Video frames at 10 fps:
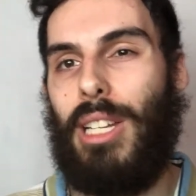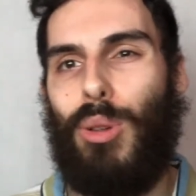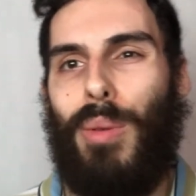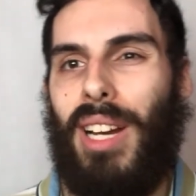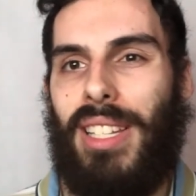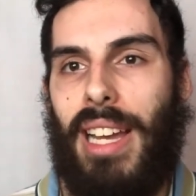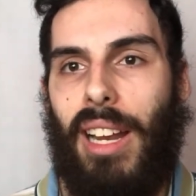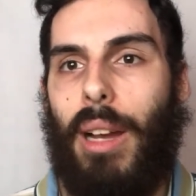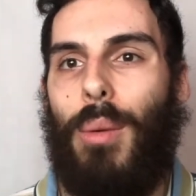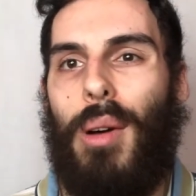That's what I'm going to say.
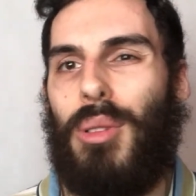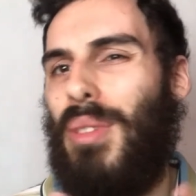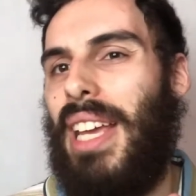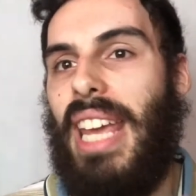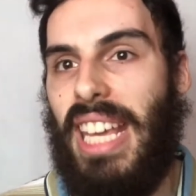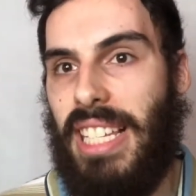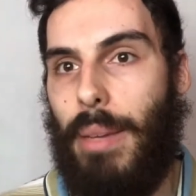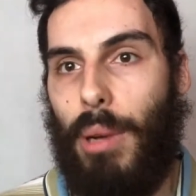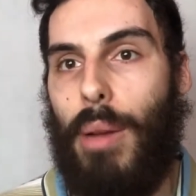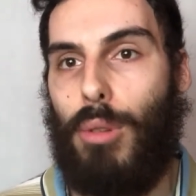Like, I was going to say easy,
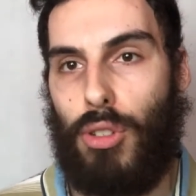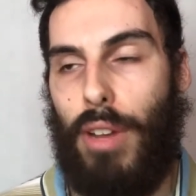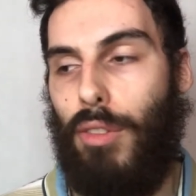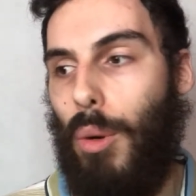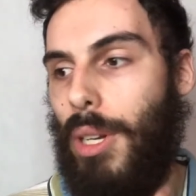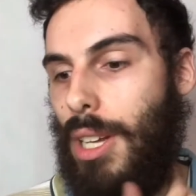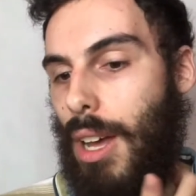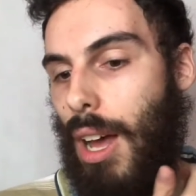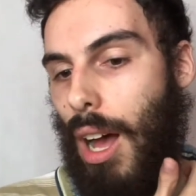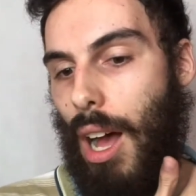but it was straightforward.
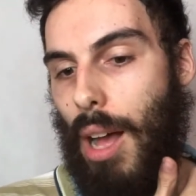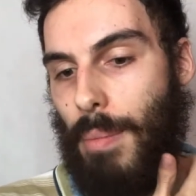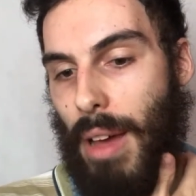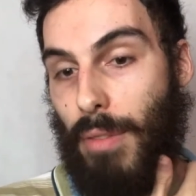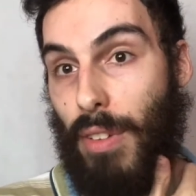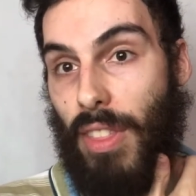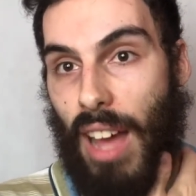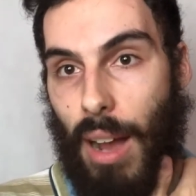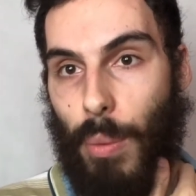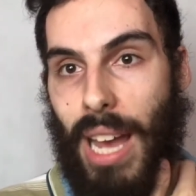And for
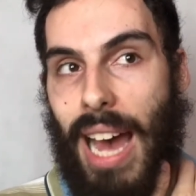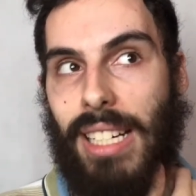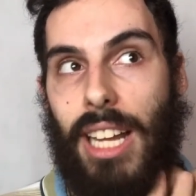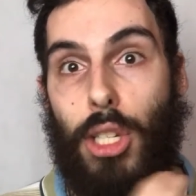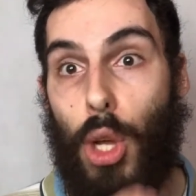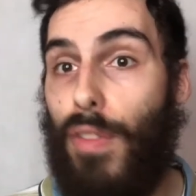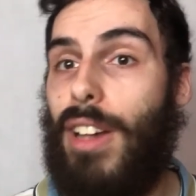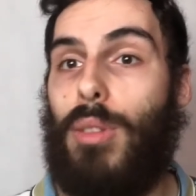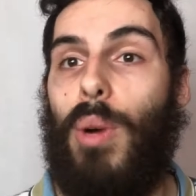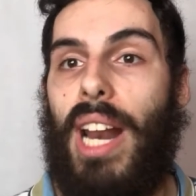that, we had a
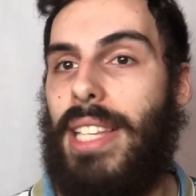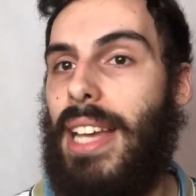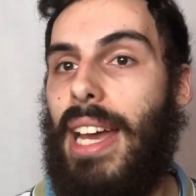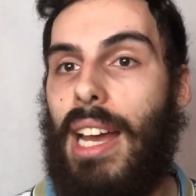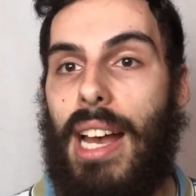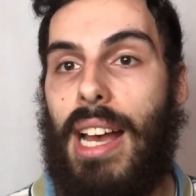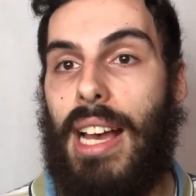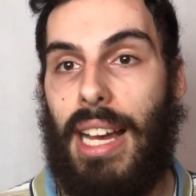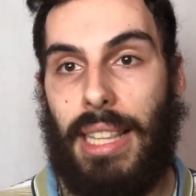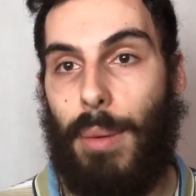2,000 word essay,
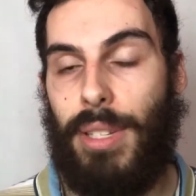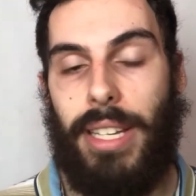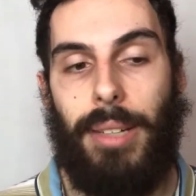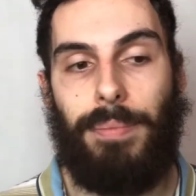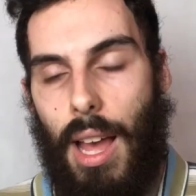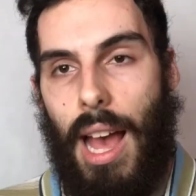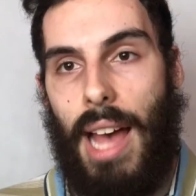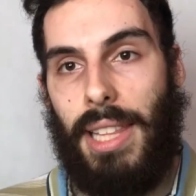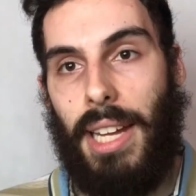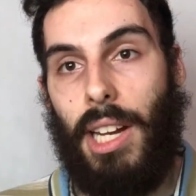and that was it.
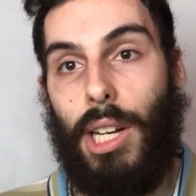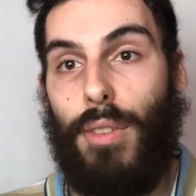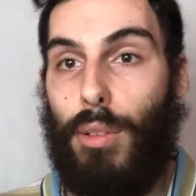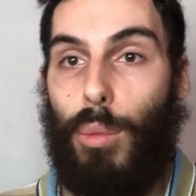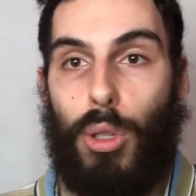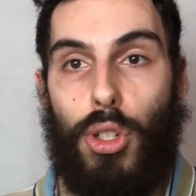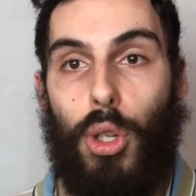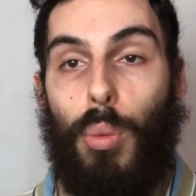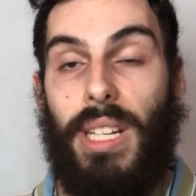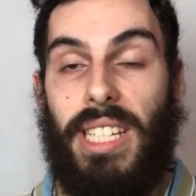And then another
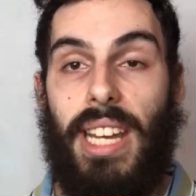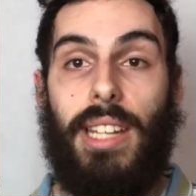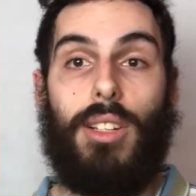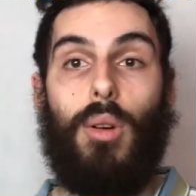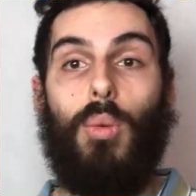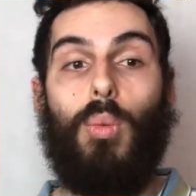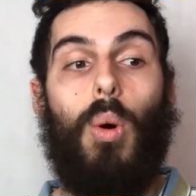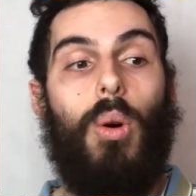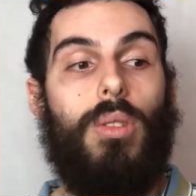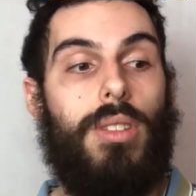module we did
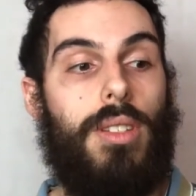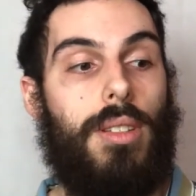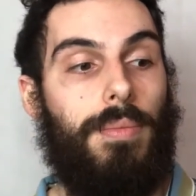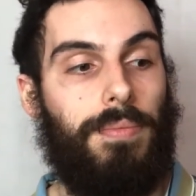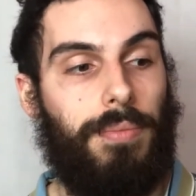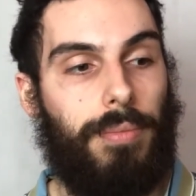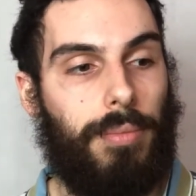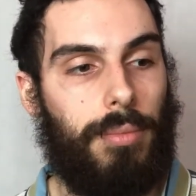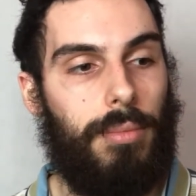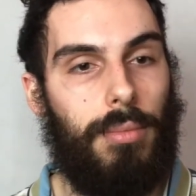was
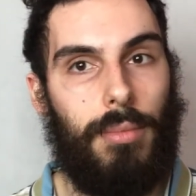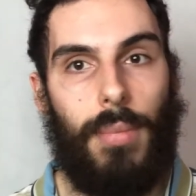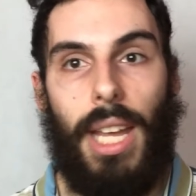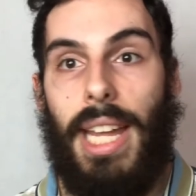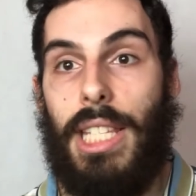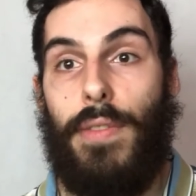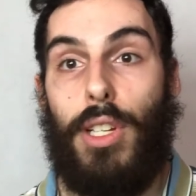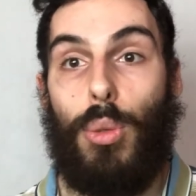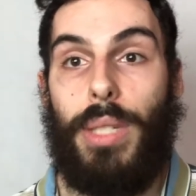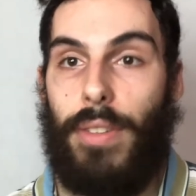
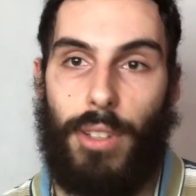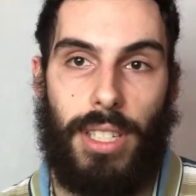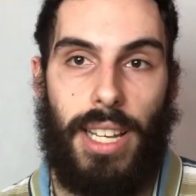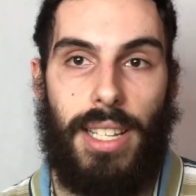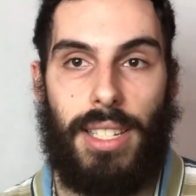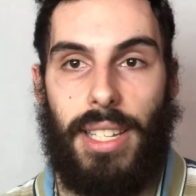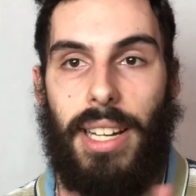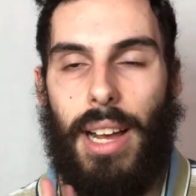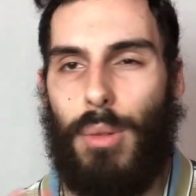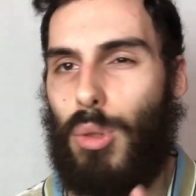individual differences. See,
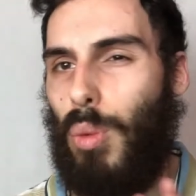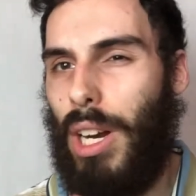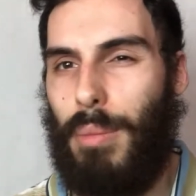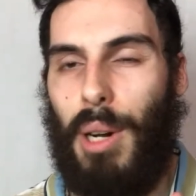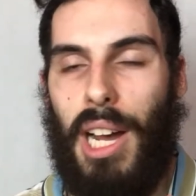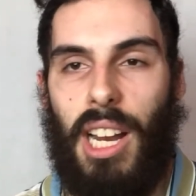that was one of my